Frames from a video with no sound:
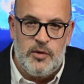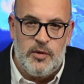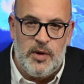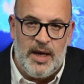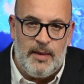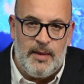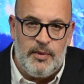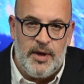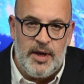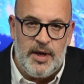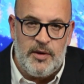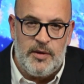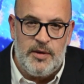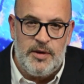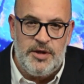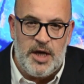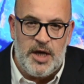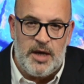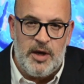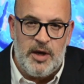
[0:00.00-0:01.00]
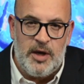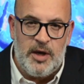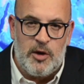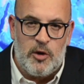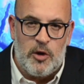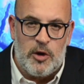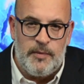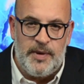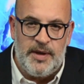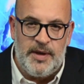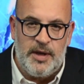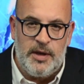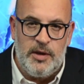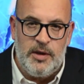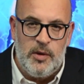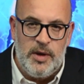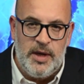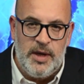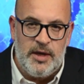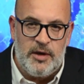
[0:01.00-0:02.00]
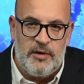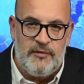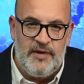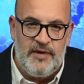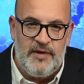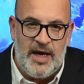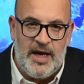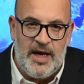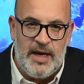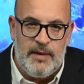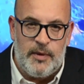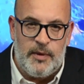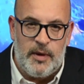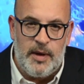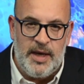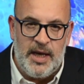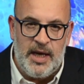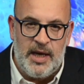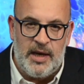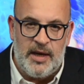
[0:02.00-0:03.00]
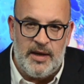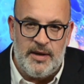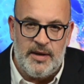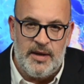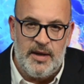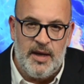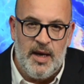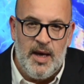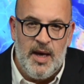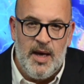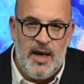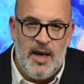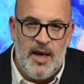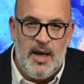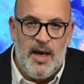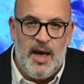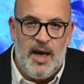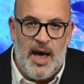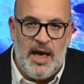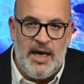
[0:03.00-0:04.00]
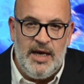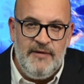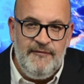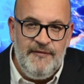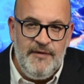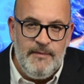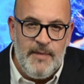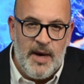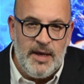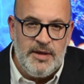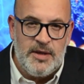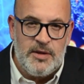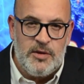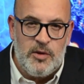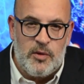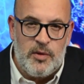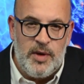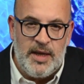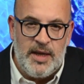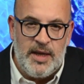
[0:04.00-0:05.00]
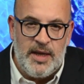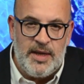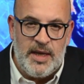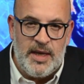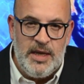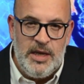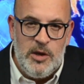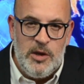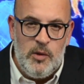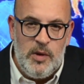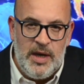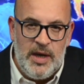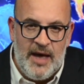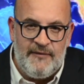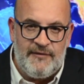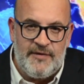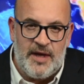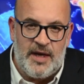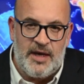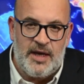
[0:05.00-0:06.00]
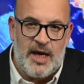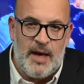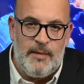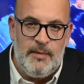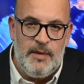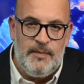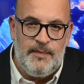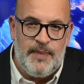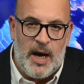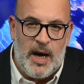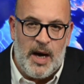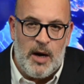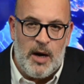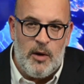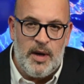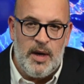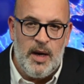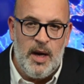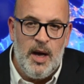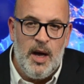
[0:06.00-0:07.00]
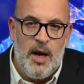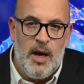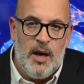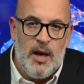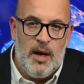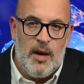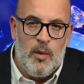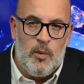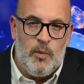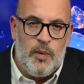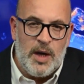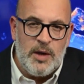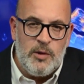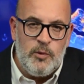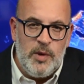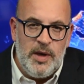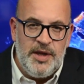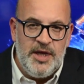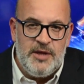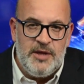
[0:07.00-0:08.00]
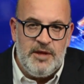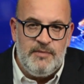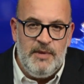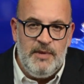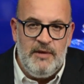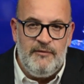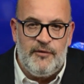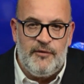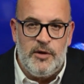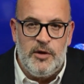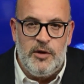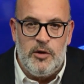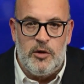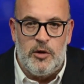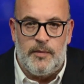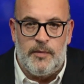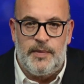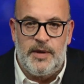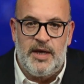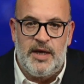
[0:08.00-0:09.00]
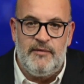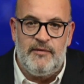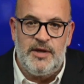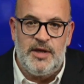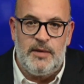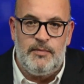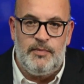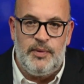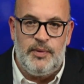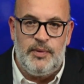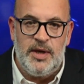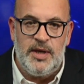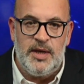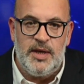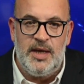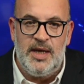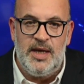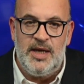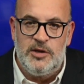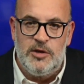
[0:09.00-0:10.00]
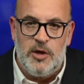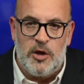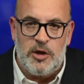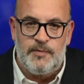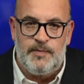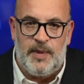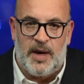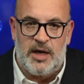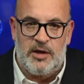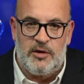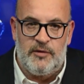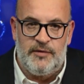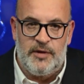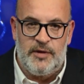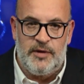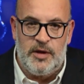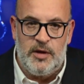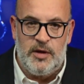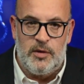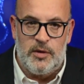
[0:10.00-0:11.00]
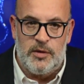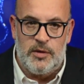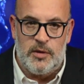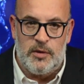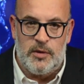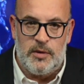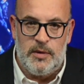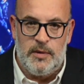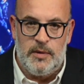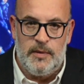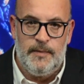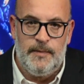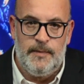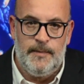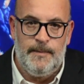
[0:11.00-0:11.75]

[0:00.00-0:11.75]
you to elaborate on Jeremy Corbyn, the new leader of Labour in England. And if he manages to create a new left and come in power, what will this mean for Europe, given that Britain is not part of the Eurozone?